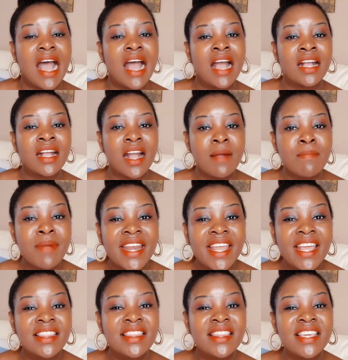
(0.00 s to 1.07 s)

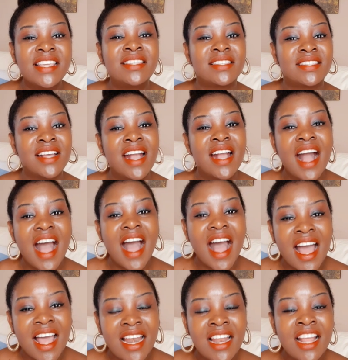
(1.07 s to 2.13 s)
accompanying this
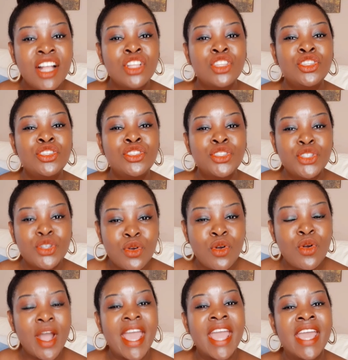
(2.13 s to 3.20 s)
girl
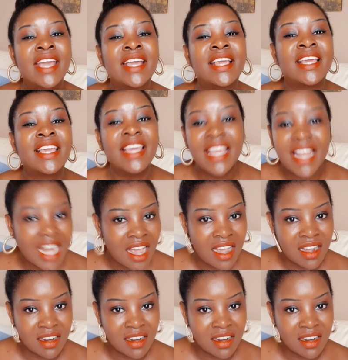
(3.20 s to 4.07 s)
to a killer